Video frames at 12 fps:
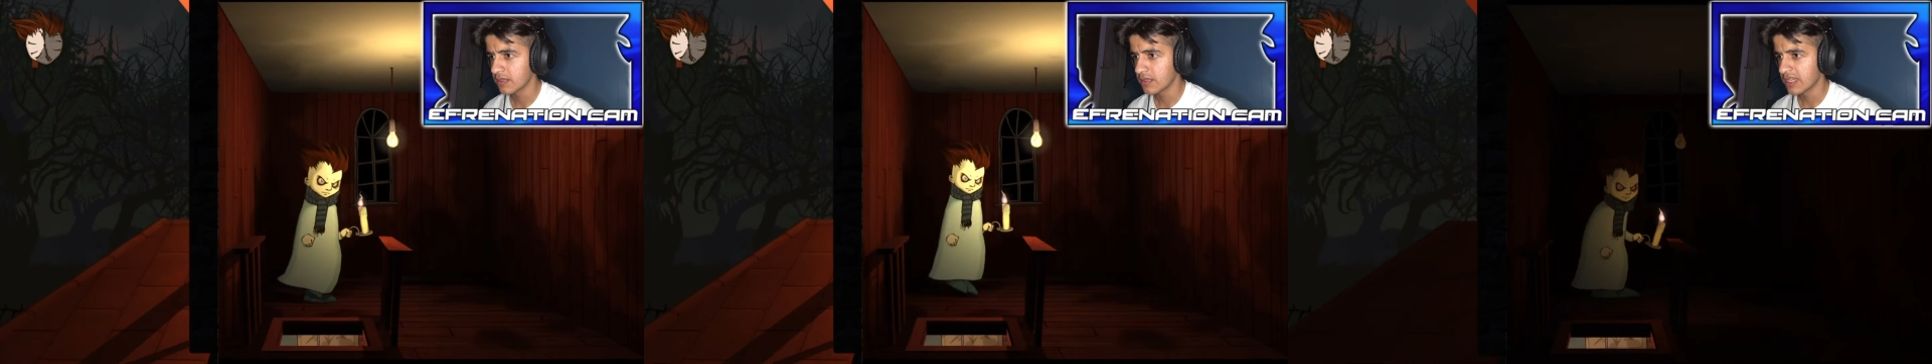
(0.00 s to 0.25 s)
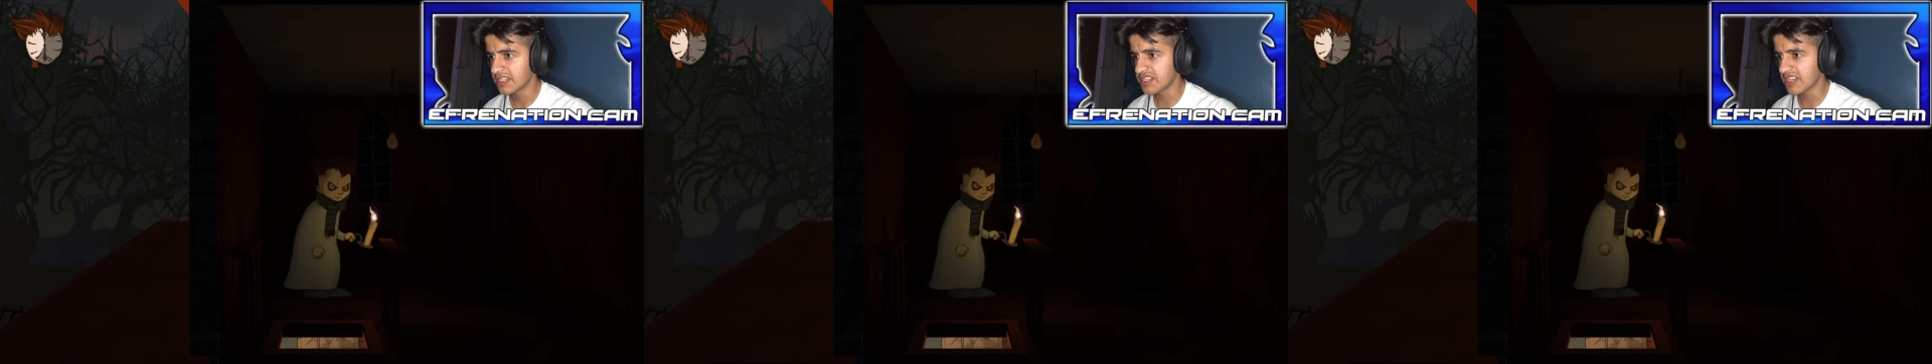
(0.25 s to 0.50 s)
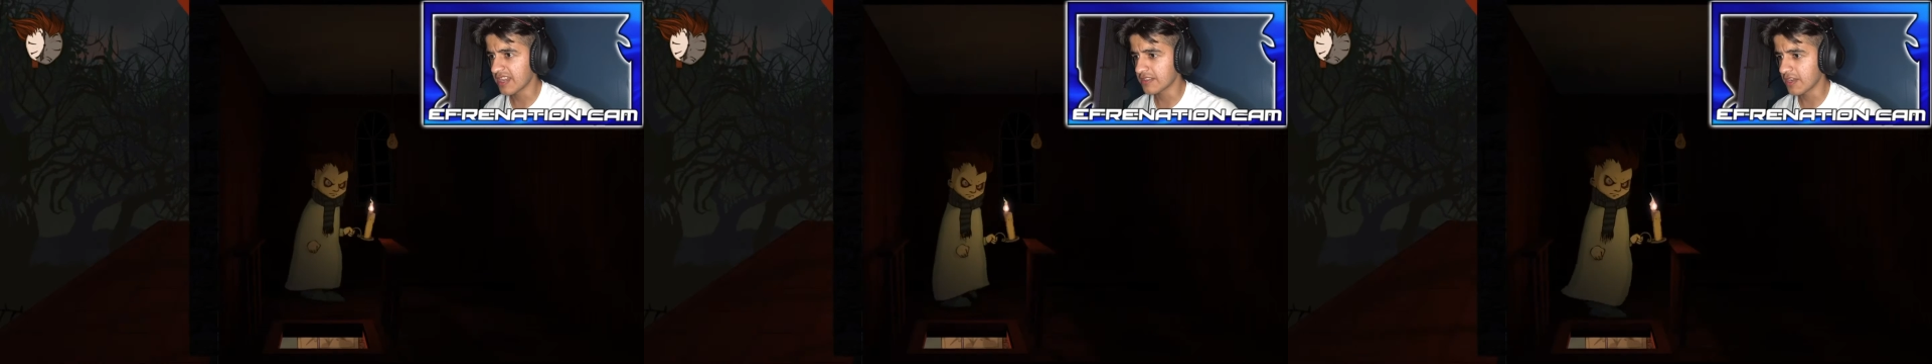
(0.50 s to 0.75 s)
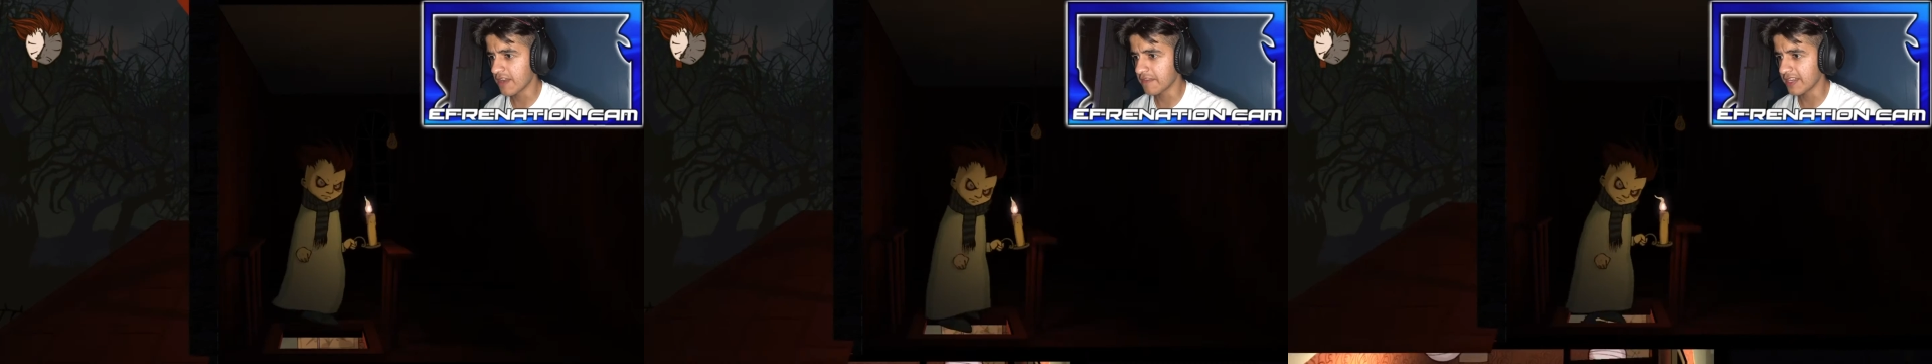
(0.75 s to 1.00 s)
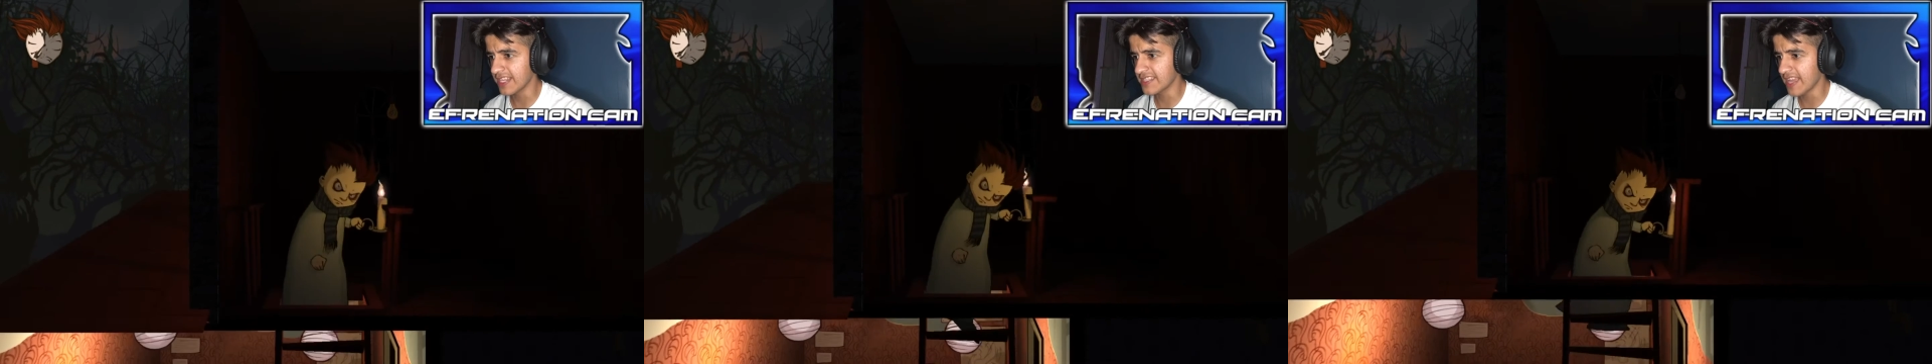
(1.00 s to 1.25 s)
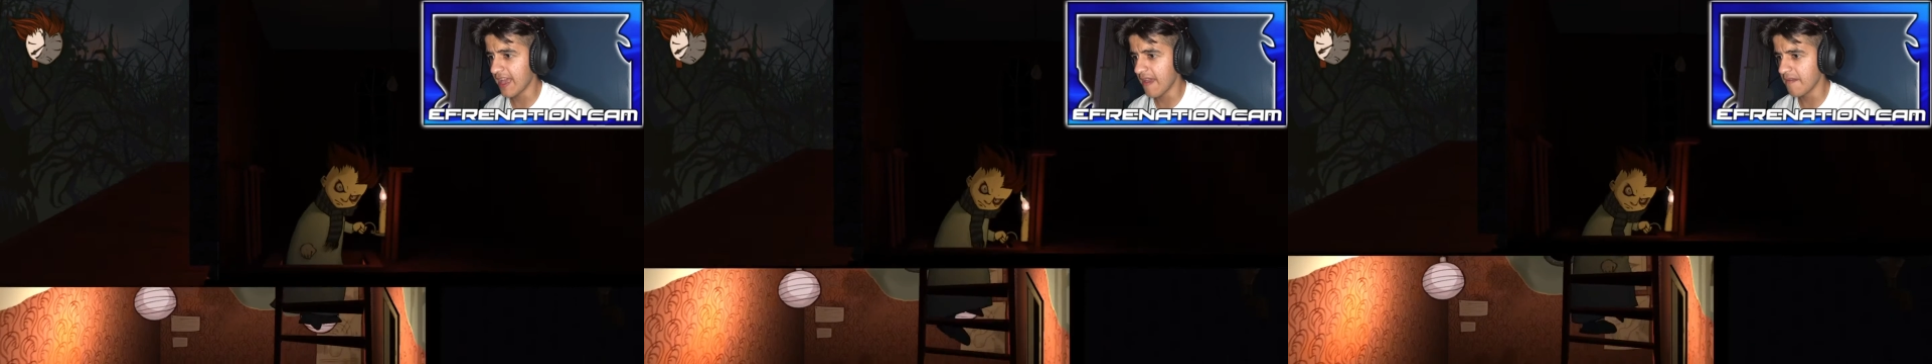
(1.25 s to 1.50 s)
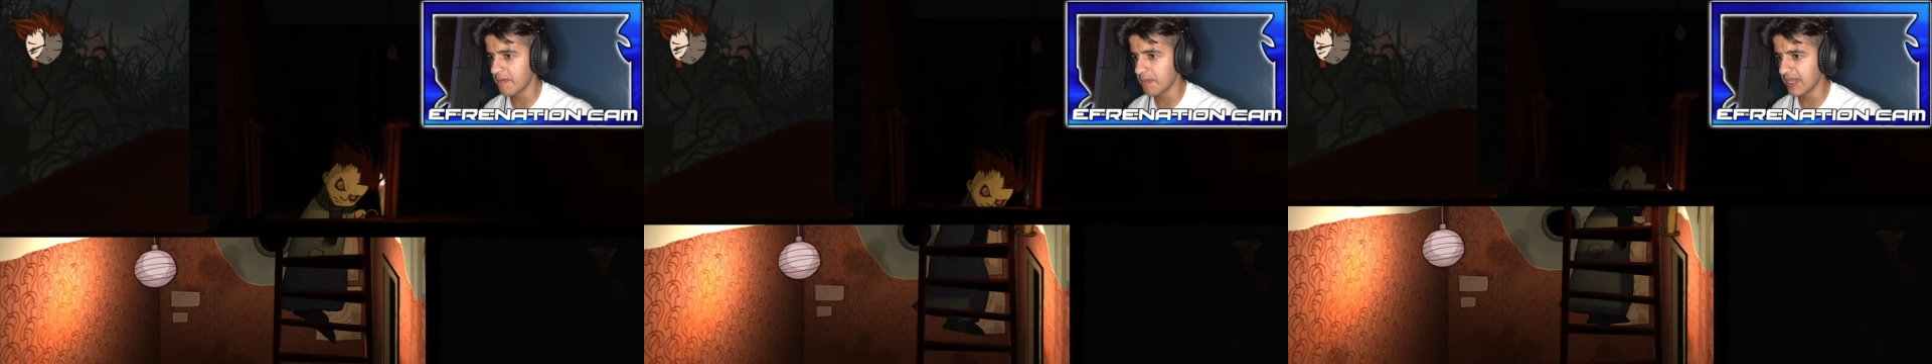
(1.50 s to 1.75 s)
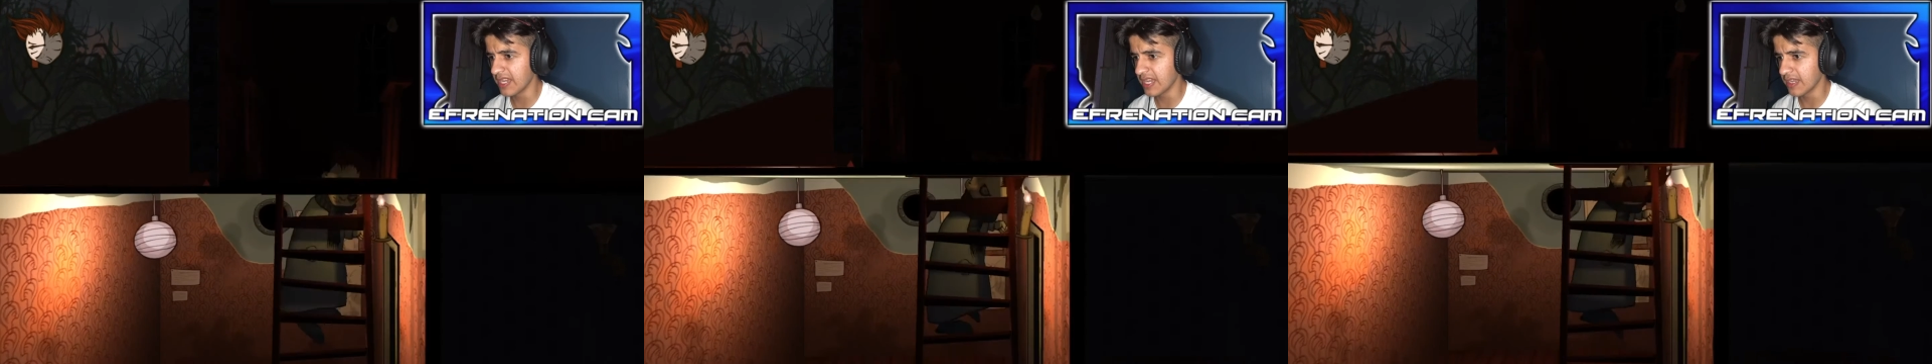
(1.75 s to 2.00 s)
I just gotta turn off the lights I haven't
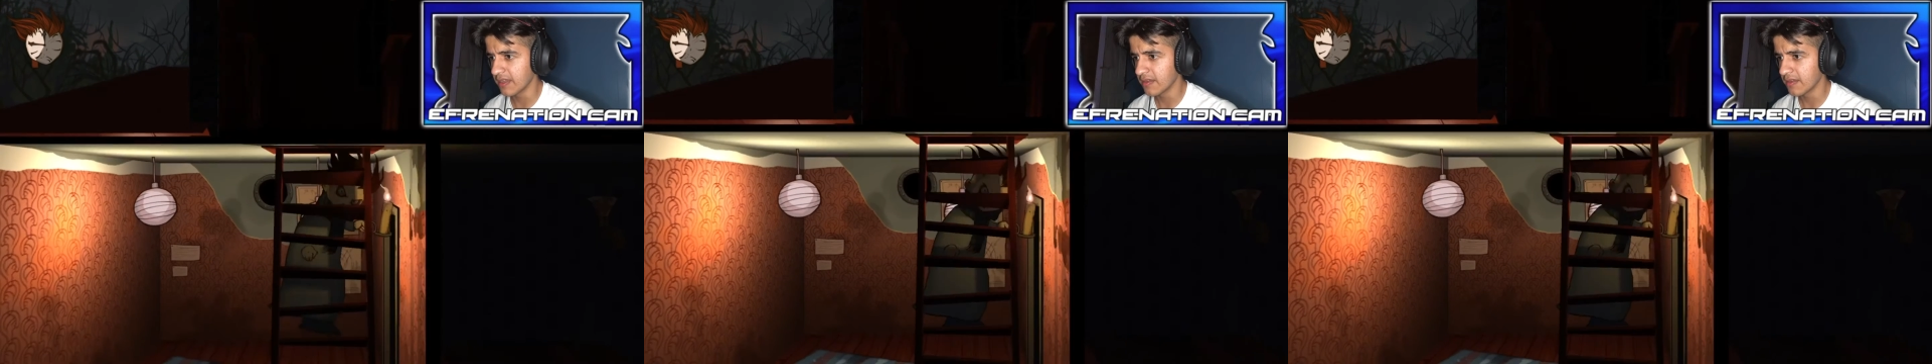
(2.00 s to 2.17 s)
been in.